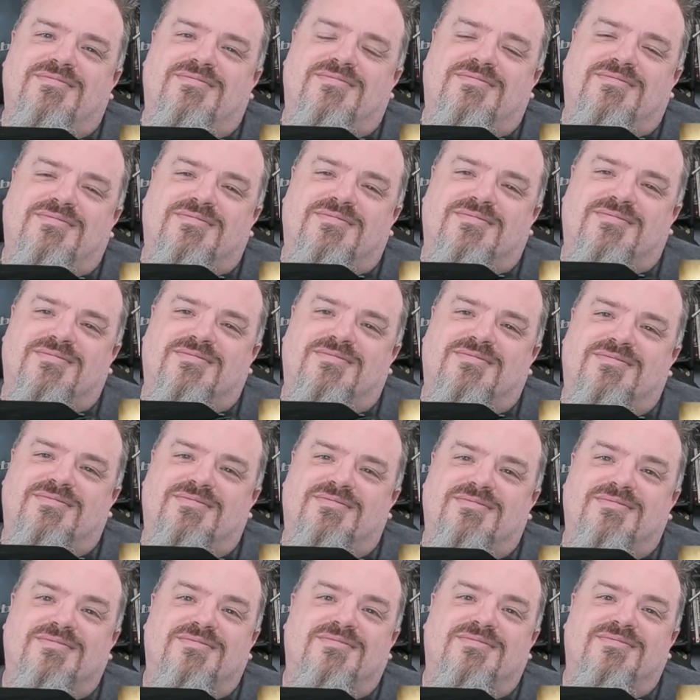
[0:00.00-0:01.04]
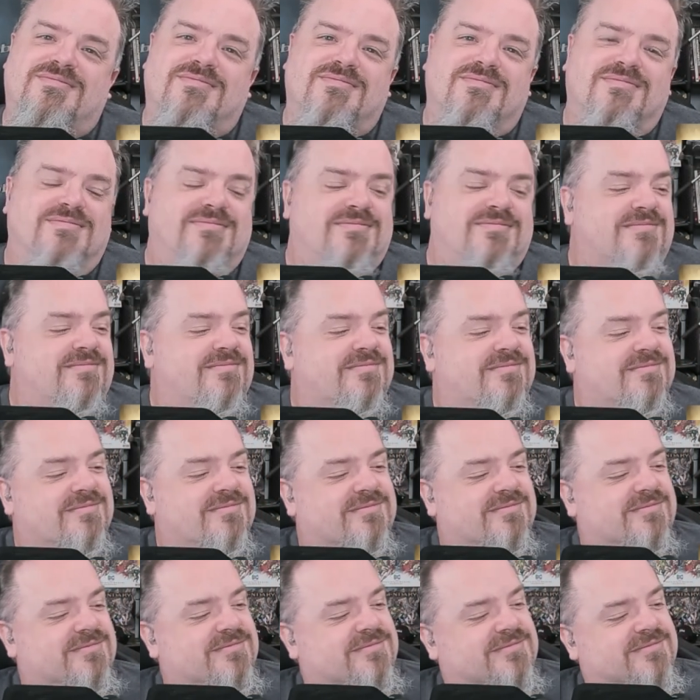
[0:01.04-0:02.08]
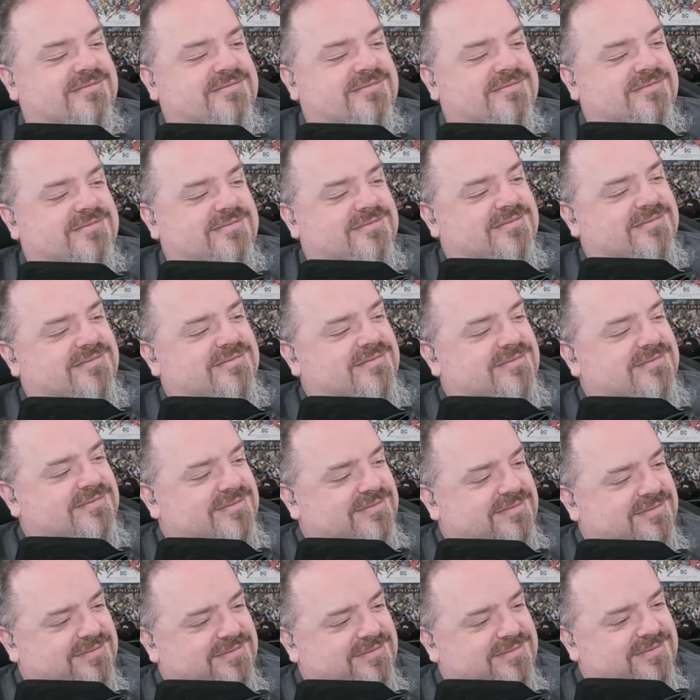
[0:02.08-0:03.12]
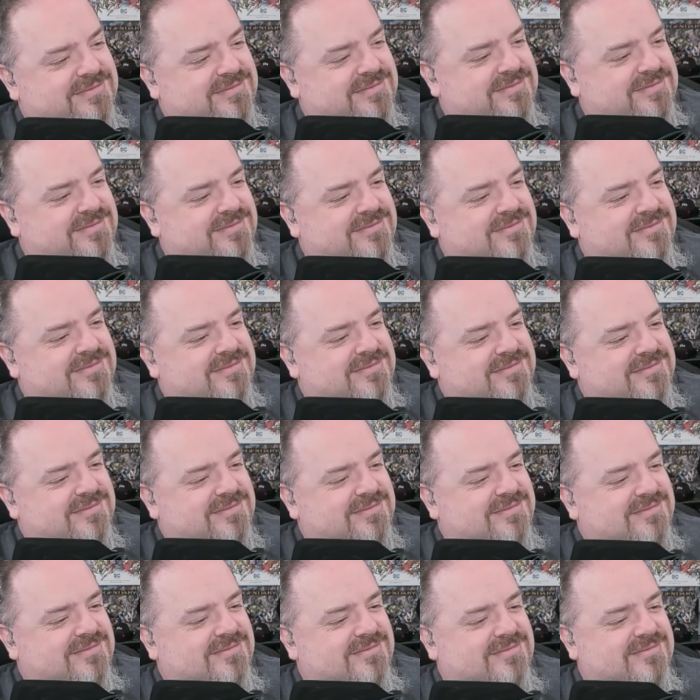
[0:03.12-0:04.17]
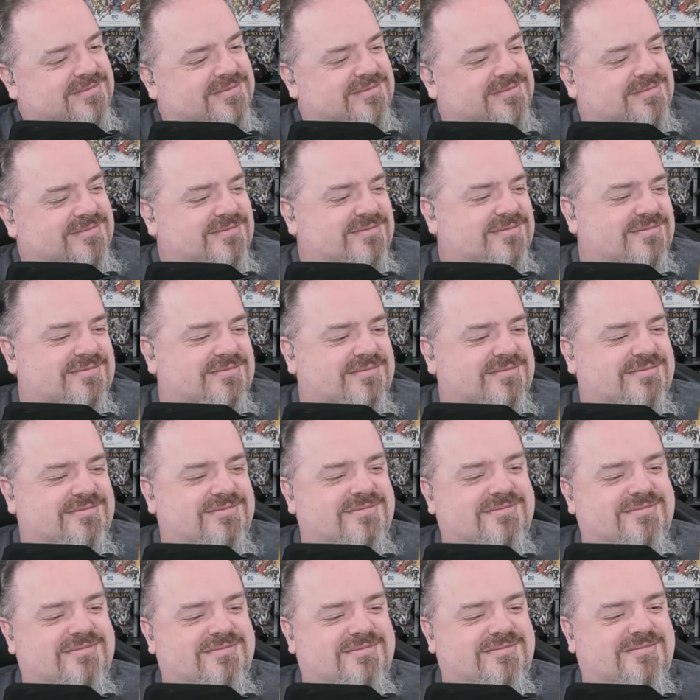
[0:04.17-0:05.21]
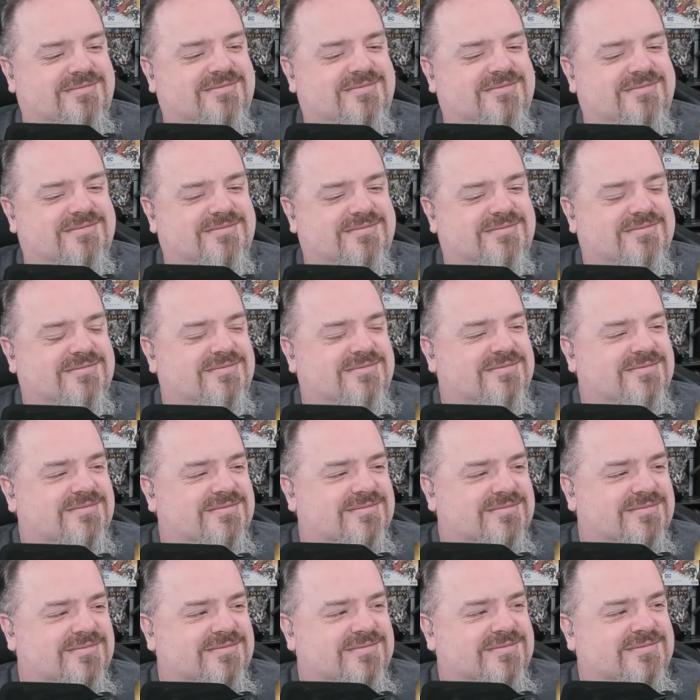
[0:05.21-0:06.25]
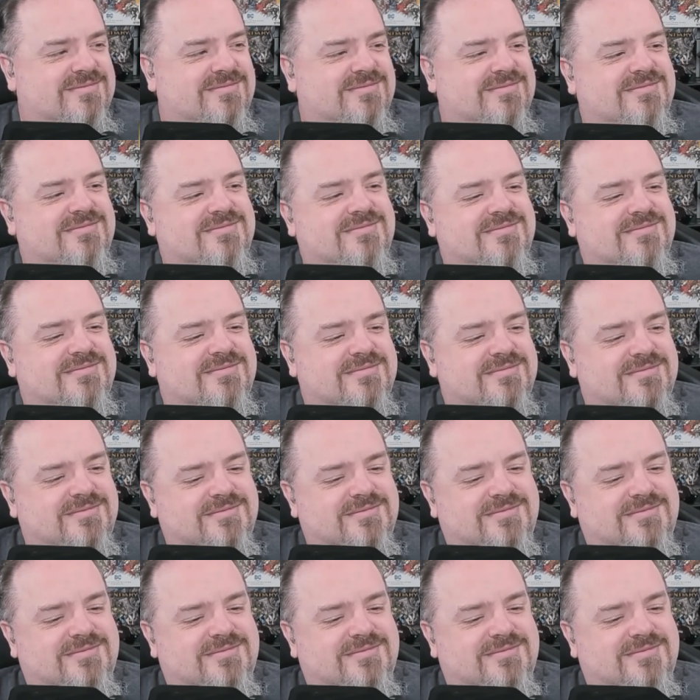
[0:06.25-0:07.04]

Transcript: [no speech]